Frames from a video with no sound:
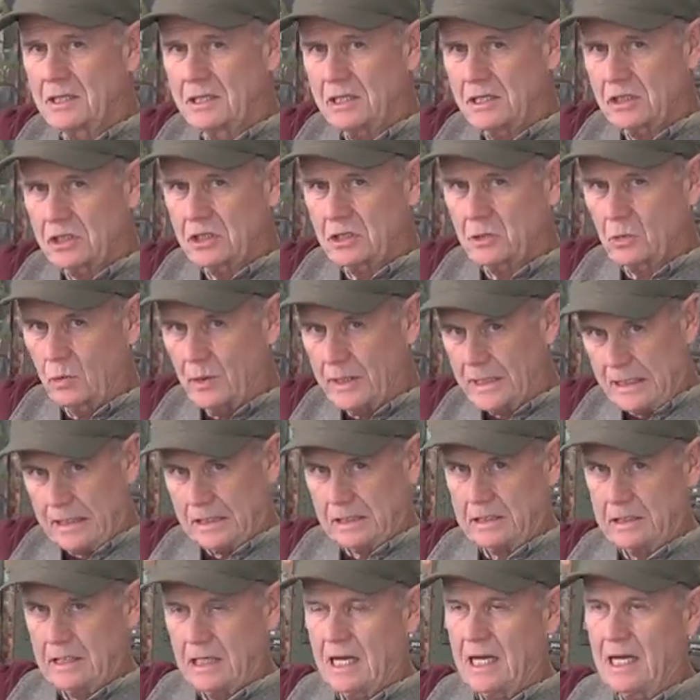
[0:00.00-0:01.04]
this
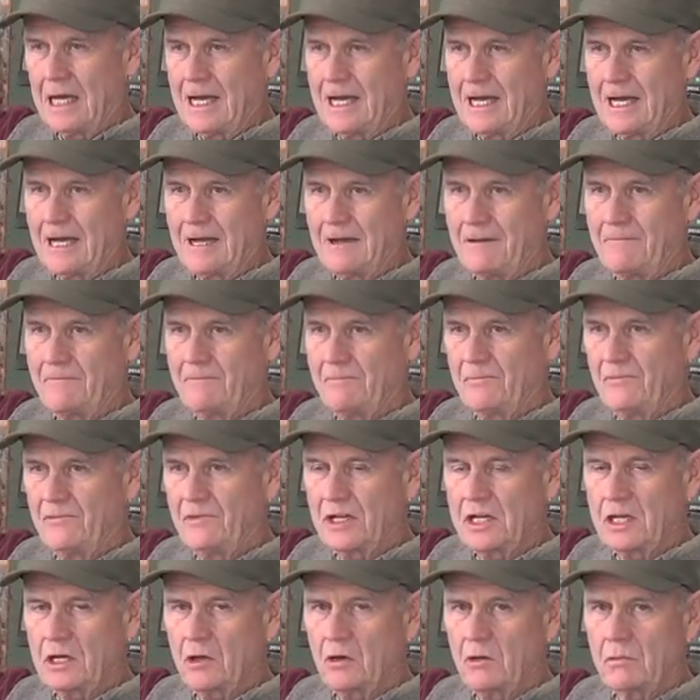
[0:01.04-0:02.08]
week's um,
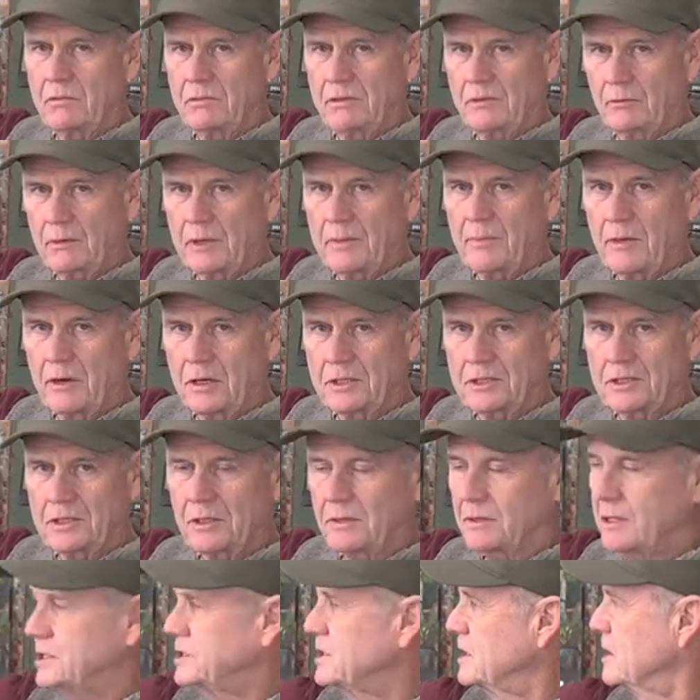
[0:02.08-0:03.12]
video three-part
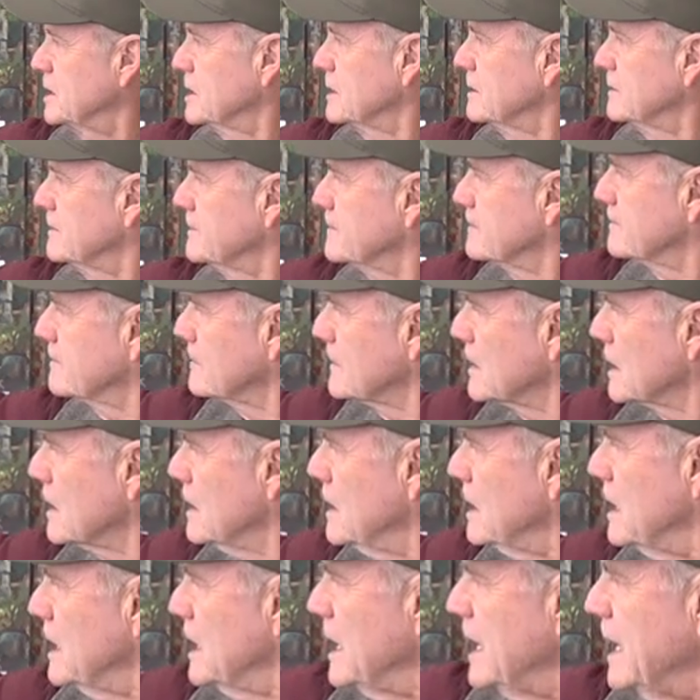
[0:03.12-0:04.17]
series here.
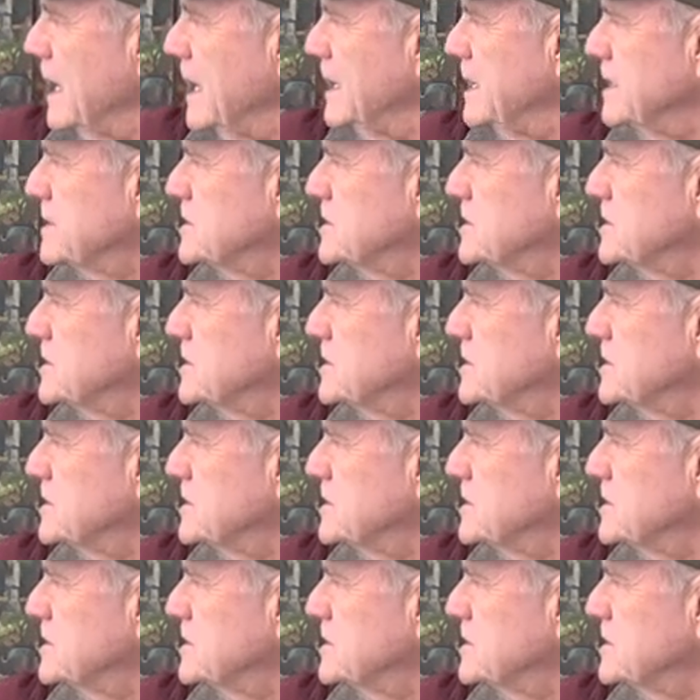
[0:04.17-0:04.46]
And